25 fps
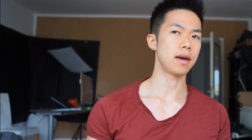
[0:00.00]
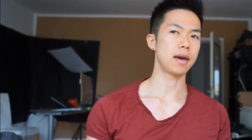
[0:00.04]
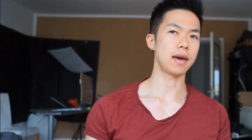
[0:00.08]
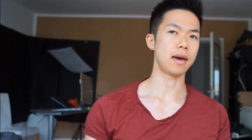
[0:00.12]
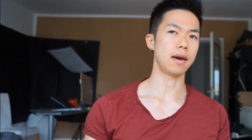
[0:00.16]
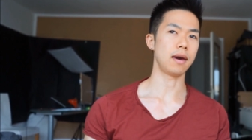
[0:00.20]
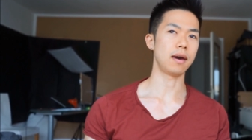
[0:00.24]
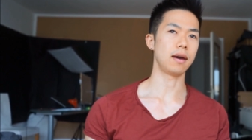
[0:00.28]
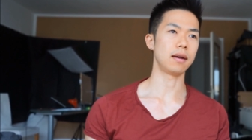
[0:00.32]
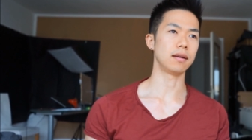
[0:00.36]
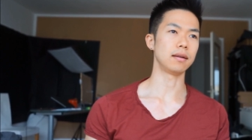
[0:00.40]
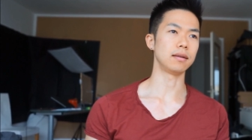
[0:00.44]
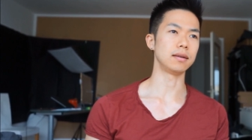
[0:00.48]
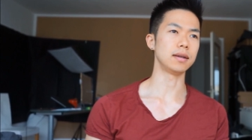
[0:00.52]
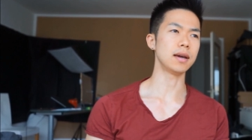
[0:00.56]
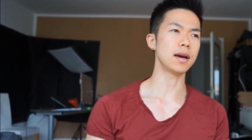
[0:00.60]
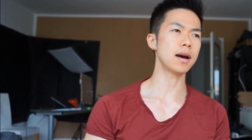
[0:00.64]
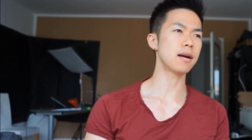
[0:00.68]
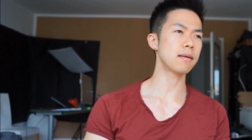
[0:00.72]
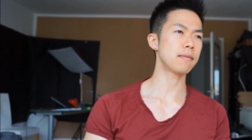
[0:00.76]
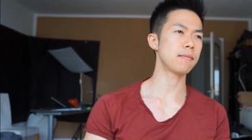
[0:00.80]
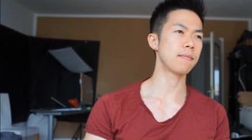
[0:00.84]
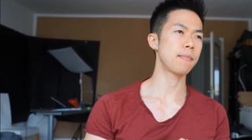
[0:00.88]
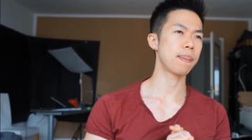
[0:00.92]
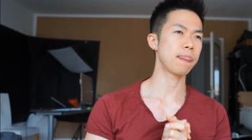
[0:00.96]
And
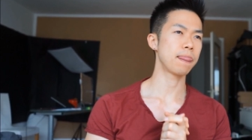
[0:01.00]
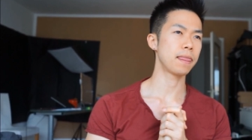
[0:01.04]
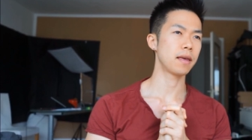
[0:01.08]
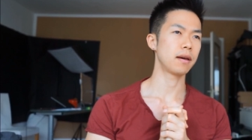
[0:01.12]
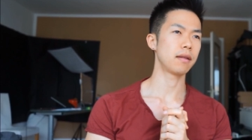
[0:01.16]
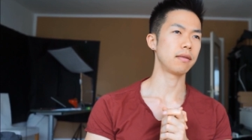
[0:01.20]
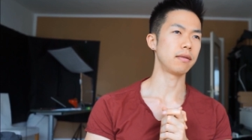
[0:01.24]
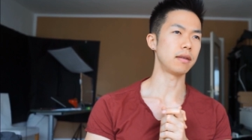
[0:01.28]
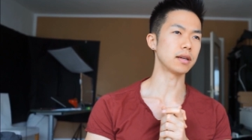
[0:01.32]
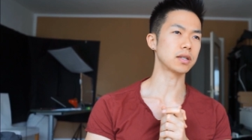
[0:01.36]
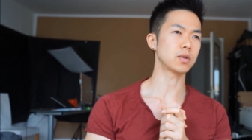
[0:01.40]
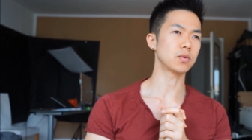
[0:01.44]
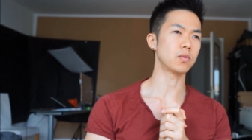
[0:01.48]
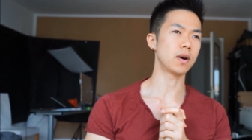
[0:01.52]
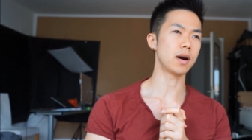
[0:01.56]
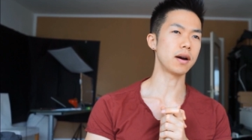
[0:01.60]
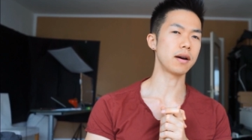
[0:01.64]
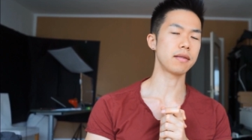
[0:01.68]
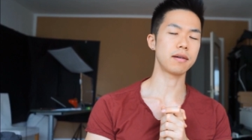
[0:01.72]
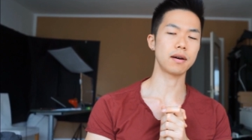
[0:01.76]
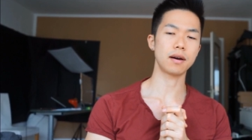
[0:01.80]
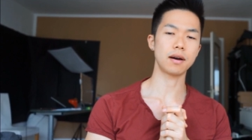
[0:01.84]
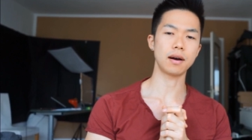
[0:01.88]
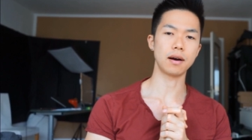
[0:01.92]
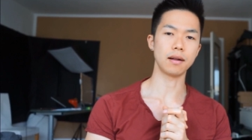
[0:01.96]
yeah, that's why
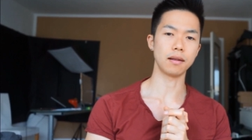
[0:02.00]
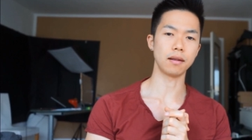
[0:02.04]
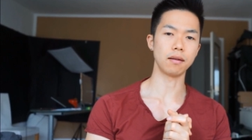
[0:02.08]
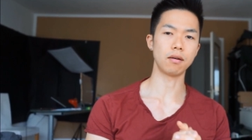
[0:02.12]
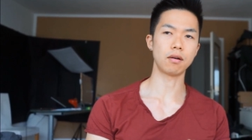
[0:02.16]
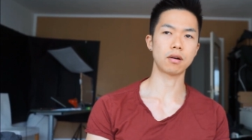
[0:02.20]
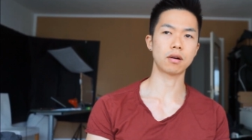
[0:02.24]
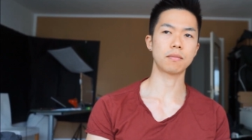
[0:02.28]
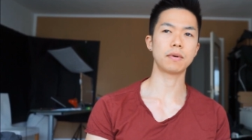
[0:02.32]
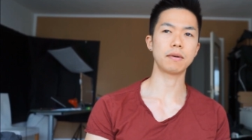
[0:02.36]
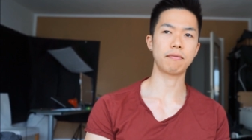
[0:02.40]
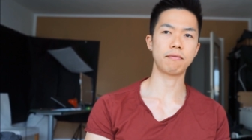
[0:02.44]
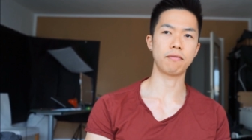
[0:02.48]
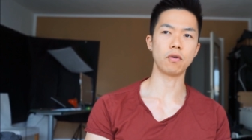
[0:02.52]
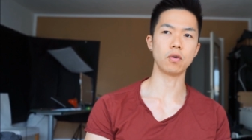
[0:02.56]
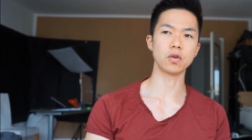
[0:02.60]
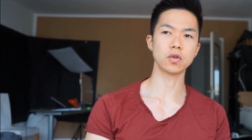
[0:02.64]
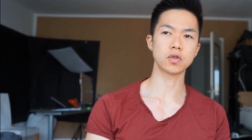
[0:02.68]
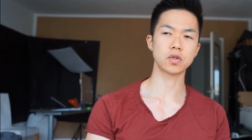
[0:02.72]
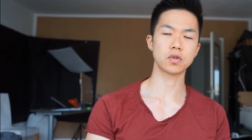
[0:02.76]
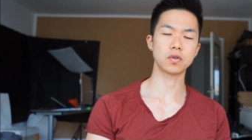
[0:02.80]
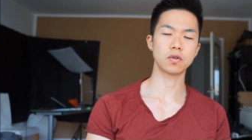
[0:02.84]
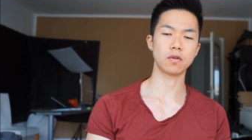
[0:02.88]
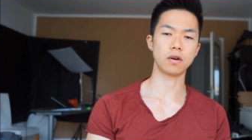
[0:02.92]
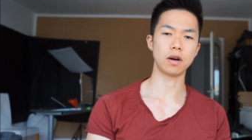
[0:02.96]
there are a lot of
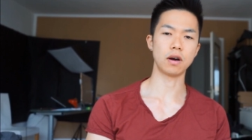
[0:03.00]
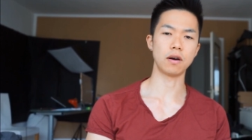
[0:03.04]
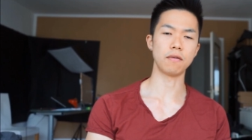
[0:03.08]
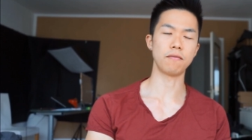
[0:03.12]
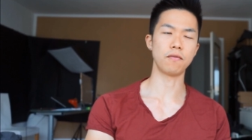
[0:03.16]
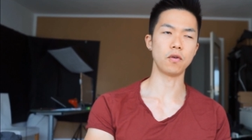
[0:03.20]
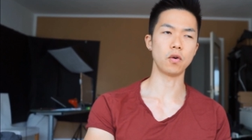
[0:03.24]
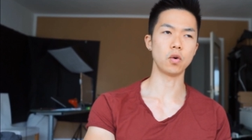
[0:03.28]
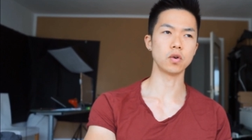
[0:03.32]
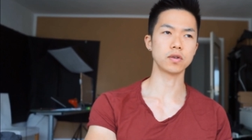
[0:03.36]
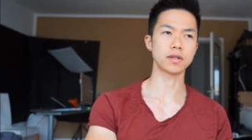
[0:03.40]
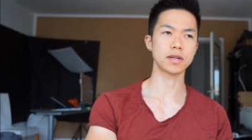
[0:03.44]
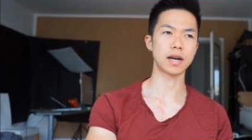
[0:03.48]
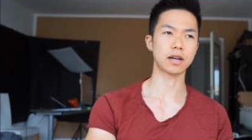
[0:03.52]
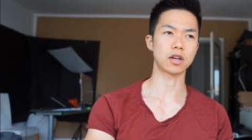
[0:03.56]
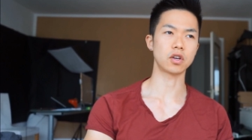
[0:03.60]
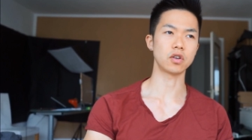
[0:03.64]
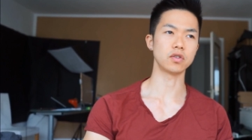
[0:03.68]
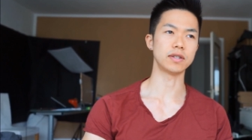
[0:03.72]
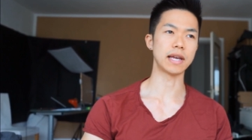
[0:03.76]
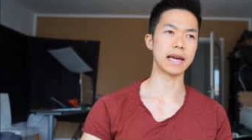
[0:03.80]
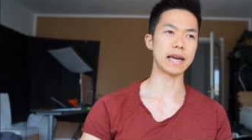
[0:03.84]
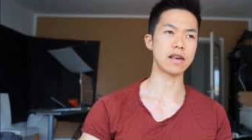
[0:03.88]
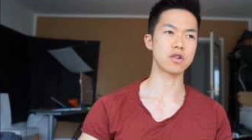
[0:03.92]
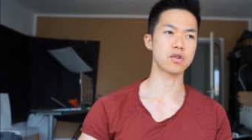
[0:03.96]
false, uh, false
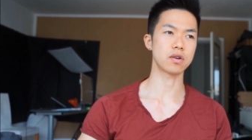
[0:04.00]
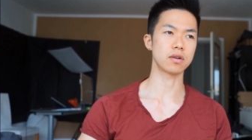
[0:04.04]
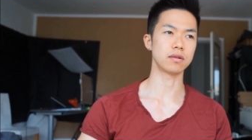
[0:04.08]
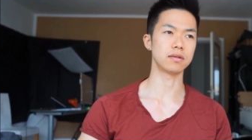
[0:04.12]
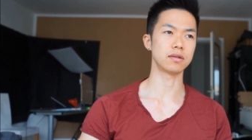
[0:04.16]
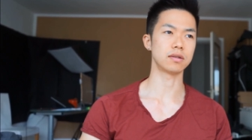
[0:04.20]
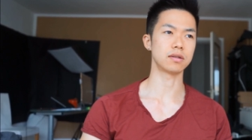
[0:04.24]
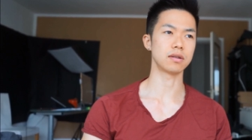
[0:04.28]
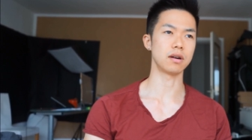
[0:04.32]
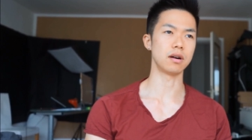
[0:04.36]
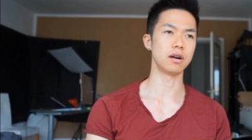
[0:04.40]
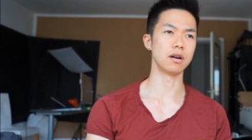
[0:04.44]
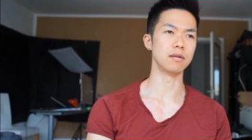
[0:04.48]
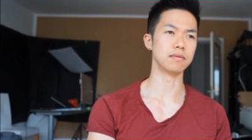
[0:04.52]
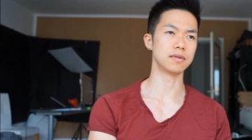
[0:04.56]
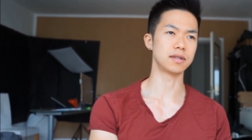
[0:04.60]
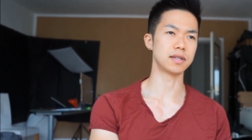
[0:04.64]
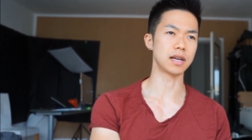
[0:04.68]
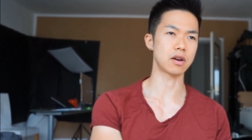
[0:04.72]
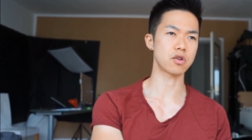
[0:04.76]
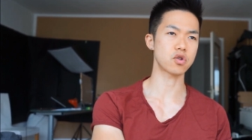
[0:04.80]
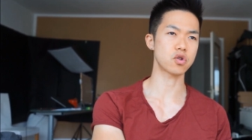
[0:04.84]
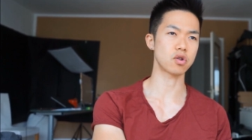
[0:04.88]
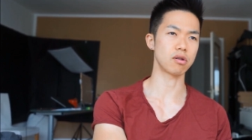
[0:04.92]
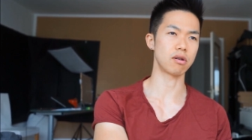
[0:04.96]
accusations of
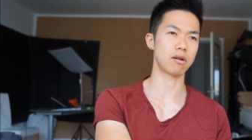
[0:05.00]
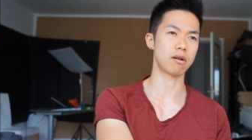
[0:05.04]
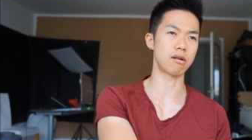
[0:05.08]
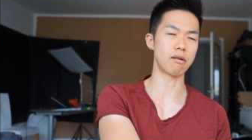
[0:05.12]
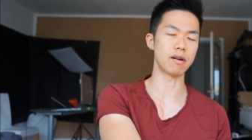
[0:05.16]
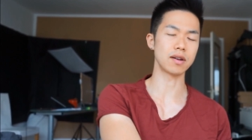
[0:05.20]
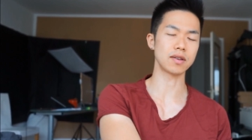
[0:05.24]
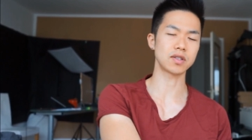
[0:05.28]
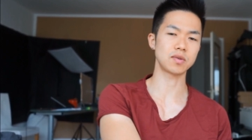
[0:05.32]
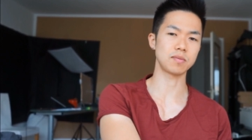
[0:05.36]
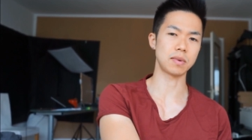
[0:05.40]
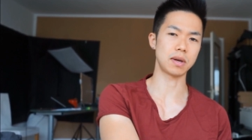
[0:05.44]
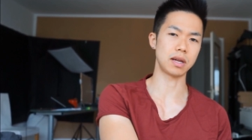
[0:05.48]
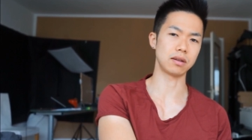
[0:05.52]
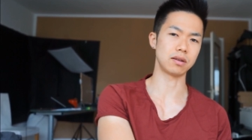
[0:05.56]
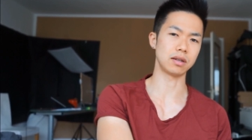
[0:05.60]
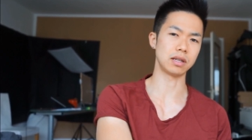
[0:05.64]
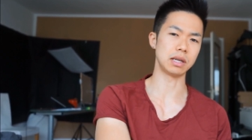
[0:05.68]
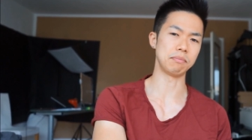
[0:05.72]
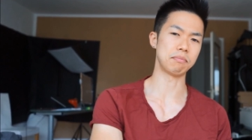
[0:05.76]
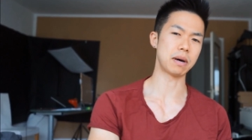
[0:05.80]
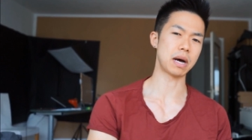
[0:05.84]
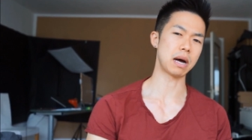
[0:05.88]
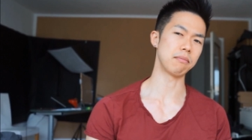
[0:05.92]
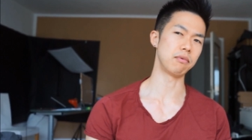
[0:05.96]
sexual harassment
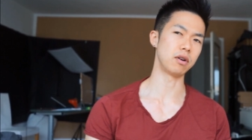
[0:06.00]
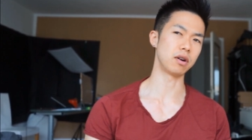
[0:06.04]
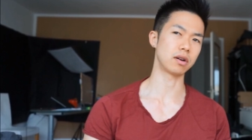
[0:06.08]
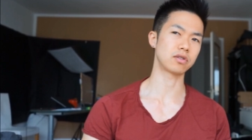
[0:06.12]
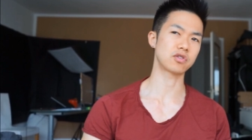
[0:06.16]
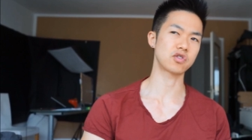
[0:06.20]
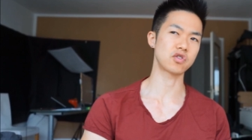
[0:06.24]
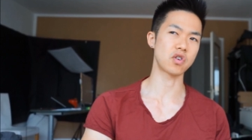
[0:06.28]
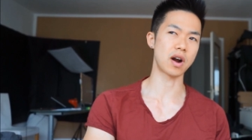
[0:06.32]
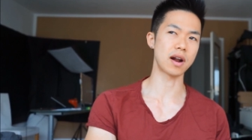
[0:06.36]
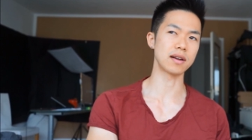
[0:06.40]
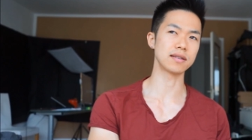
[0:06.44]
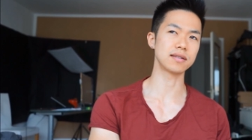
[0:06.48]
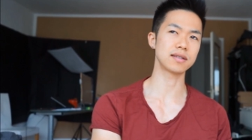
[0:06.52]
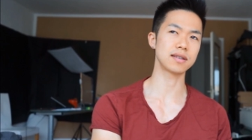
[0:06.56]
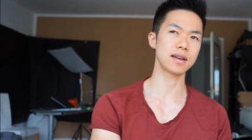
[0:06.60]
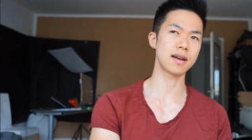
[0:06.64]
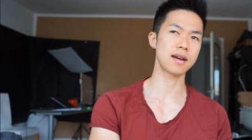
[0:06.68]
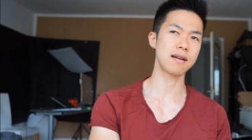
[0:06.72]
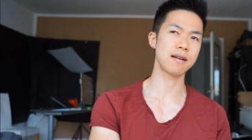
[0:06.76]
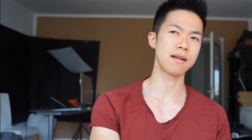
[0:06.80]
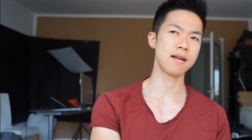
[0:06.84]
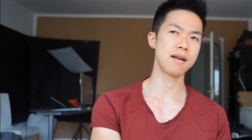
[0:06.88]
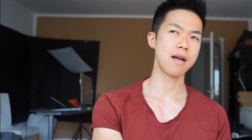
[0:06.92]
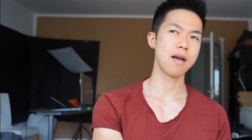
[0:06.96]
in public
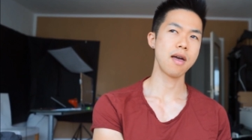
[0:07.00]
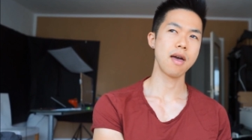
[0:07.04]
transit.